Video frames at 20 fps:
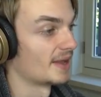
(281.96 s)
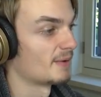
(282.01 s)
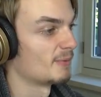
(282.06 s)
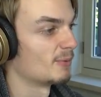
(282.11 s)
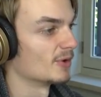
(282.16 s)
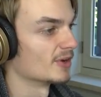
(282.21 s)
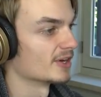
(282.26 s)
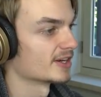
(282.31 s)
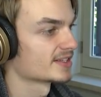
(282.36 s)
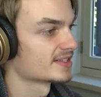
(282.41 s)
Well, that
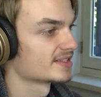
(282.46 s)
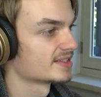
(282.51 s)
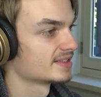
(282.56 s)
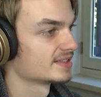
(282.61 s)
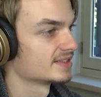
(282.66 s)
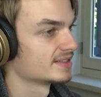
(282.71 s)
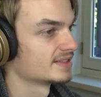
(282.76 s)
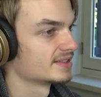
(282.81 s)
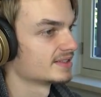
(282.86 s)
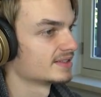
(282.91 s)
worked.
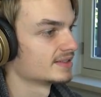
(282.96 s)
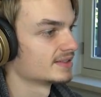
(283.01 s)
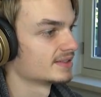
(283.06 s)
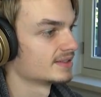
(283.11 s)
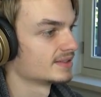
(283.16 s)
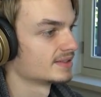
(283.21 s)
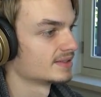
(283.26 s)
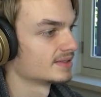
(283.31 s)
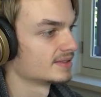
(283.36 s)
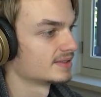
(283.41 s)

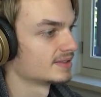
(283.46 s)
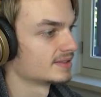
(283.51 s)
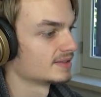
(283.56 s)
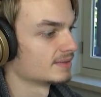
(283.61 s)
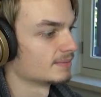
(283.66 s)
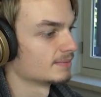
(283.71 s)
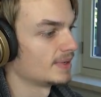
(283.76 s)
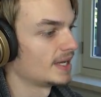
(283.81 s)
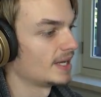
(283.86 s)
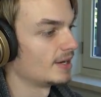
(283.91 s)

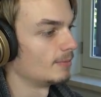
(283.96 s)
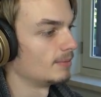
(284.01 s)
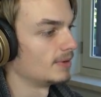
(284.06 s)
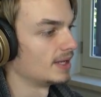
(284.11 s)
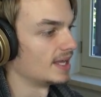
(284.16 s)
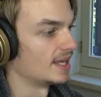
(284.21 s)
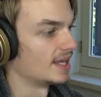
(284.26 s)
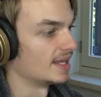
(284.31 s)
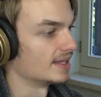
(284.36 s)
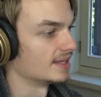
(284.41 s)
Battle
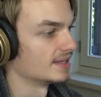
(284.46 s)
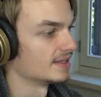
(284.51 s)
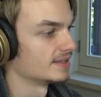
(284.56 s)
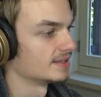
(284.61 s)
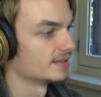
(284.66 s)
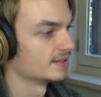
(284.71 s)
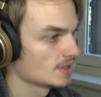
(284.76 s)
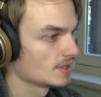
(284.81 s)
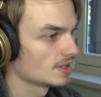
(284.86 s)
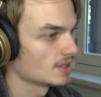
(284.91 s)
plan.
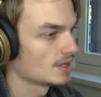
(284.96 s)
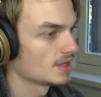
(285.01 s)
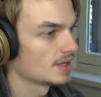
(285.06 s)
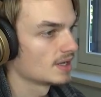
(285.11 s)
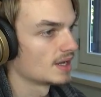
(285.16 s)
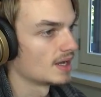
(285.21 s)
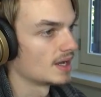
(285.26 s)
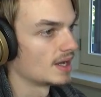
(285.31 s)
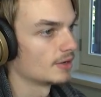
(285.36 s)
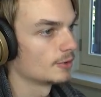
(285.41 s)

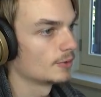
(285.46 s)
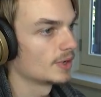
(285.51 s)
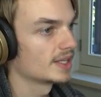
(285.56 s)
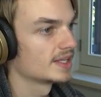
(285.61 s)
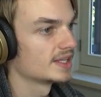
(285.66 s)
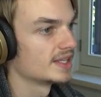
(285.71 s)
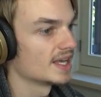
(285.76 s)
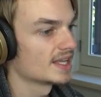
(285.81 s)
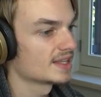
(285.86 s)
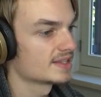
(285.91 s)
How do I
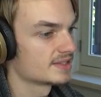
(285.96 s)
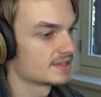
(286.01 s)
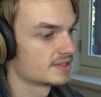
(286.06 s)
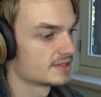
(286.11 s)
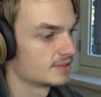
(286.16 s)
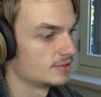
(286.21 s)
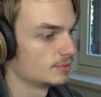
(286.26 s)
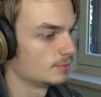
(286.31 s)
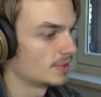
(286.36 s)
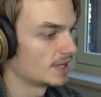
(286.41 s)
get
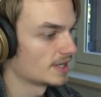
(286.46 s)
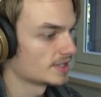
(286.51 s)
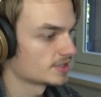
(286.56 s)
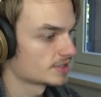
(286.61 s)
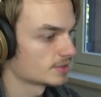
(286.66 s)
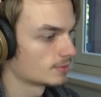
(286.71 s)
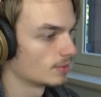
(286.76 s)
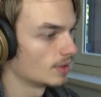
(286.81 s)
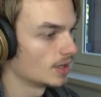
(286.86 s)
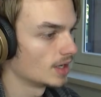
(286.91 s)
to my
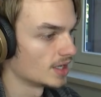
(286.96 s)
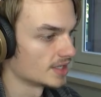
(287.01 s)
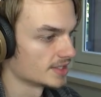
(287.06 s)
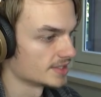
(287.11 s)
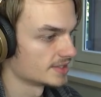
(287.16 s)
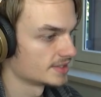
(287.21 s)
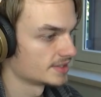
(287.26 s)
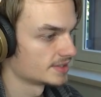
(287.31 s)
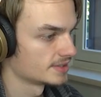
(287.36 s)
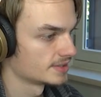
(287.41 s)
squad?
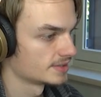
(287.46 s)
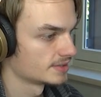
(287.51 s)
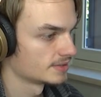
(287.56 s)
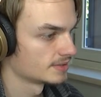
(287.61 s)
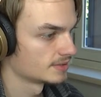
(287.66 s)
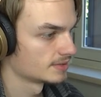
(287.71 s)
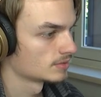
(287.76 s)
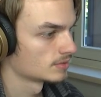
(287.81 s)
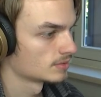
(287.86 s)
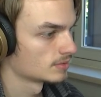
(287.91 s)

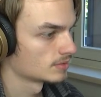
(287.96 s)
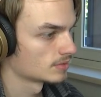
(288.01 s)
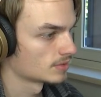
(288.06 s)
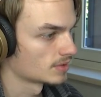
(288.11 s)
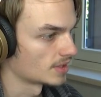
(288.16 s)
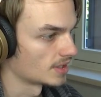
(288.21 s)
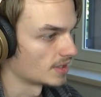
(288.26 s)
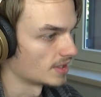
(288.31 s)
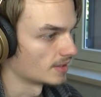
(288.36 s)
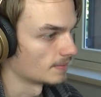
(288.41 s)

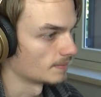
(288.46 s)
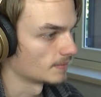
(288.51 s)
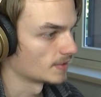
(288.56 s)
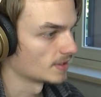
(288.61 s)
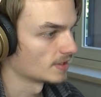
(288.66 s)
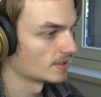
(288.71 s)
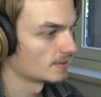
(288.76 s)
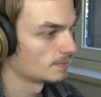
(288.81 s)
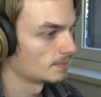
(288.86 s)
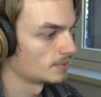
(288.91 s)
Okay, I'm
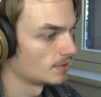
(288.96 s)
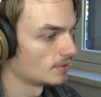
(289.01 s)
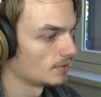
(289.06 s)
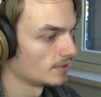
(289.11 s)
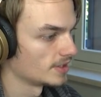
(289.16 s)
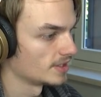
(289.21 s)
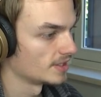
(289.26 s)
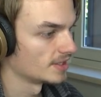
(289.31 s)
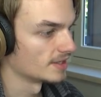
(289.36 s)
gonna deploy